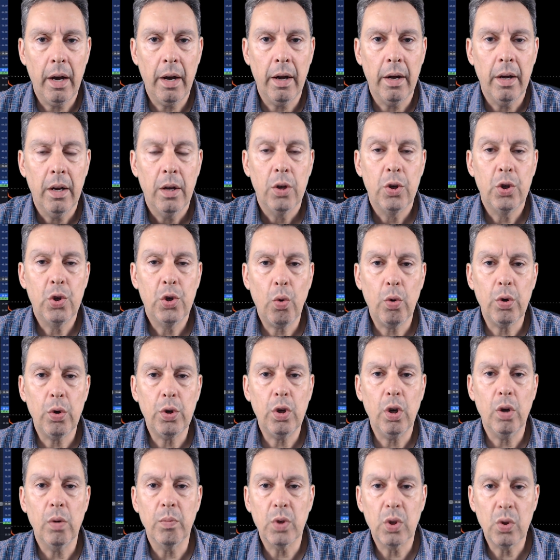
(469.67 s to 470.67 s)

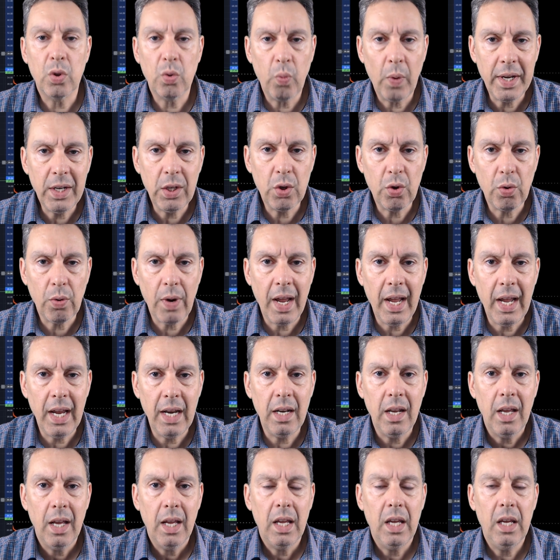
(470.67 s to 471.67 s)
short-term swing
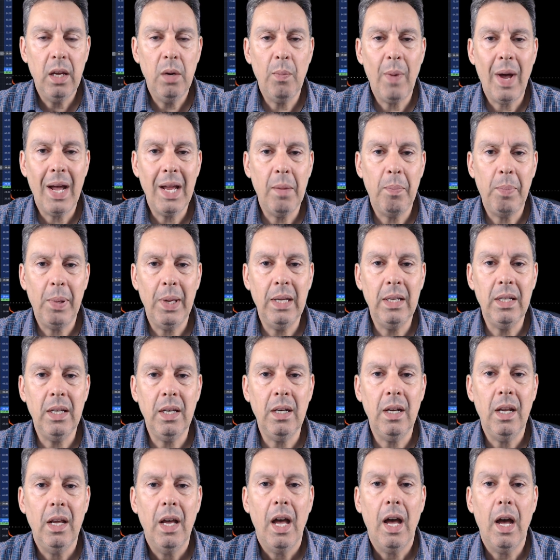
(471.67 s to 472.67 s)
trade, in my
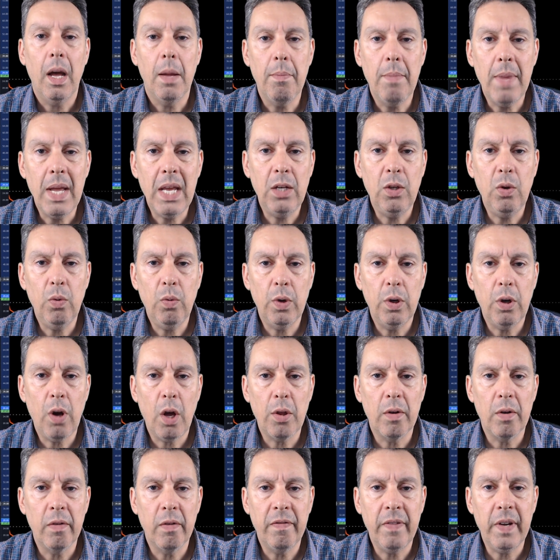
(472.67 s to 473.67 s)
opinion. I may do
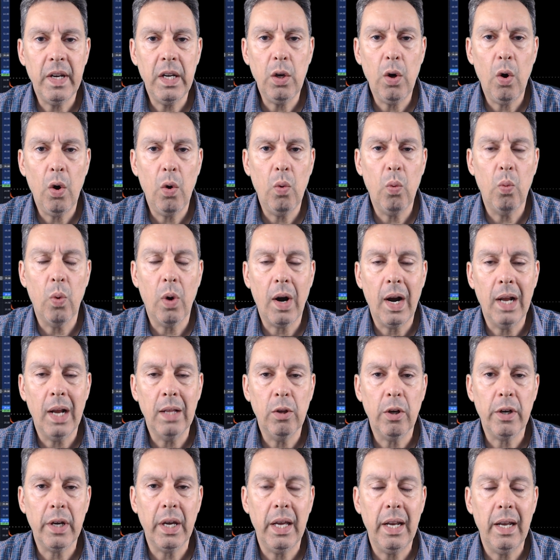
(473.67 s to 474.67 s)
another video where I
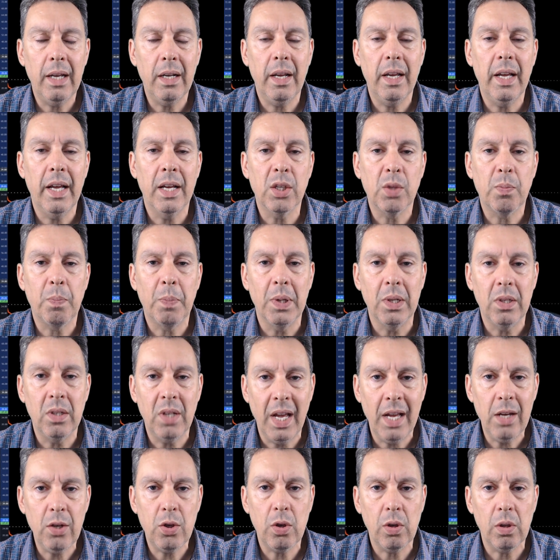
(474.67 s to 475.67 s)
look at it as
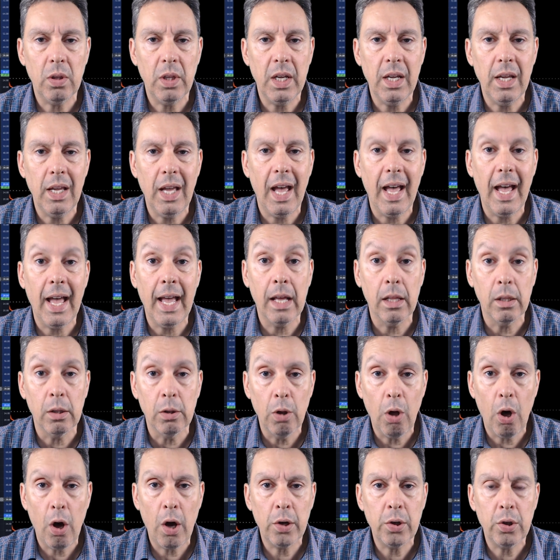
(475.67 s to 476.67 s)
potentially a
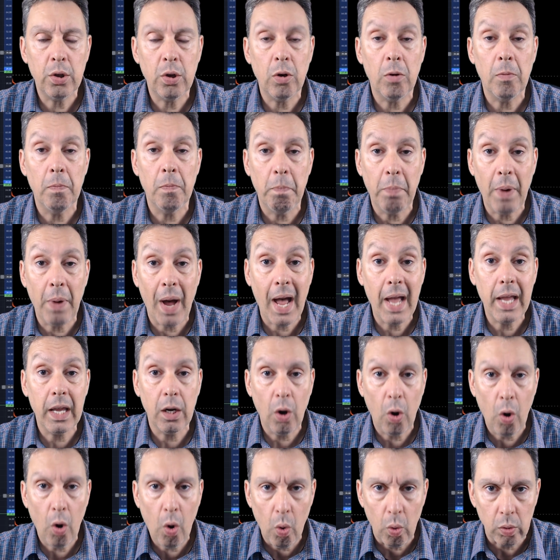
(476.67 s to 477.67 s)
long-term buy and
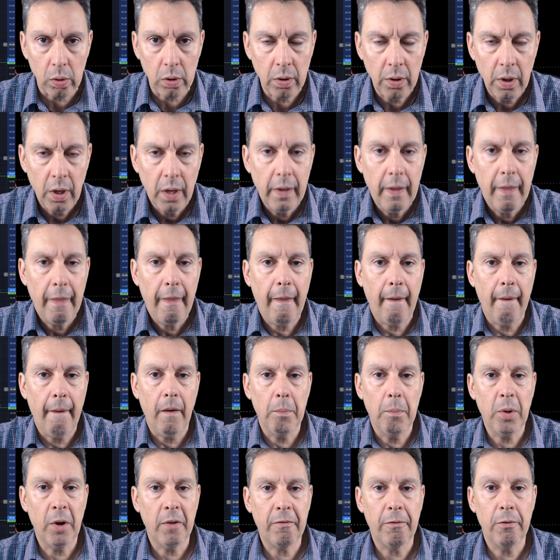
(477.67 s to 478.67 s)
hold.
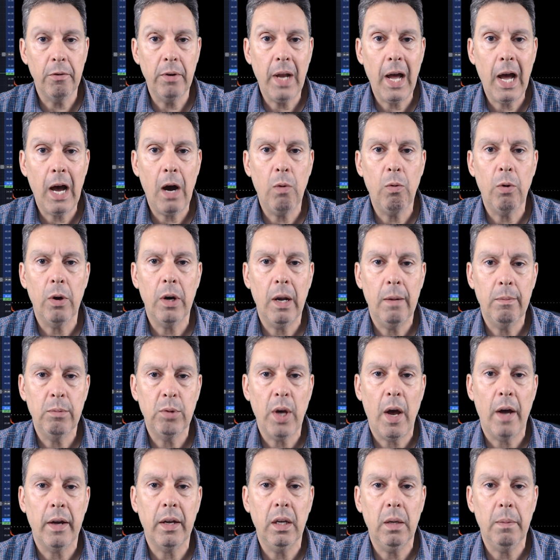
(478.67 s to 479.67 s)
But for now, what I'm
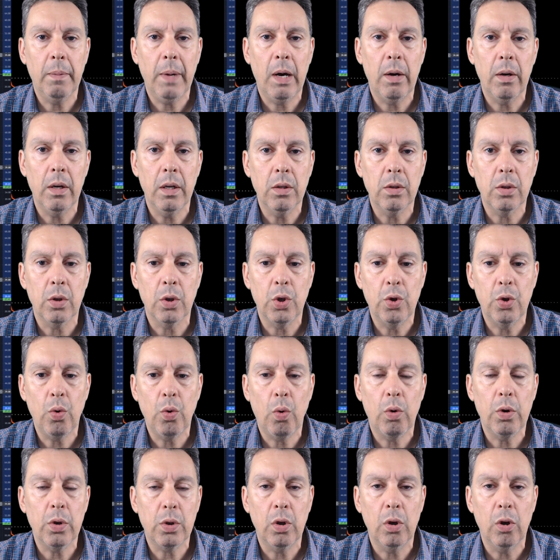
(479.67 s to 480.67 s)
talking about is a
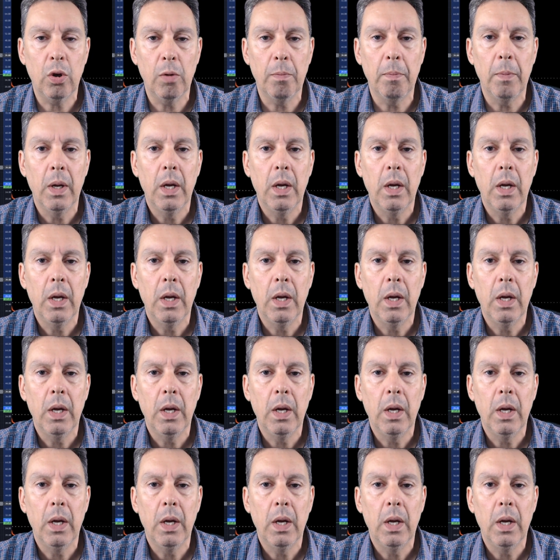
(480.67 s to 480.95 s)
short-term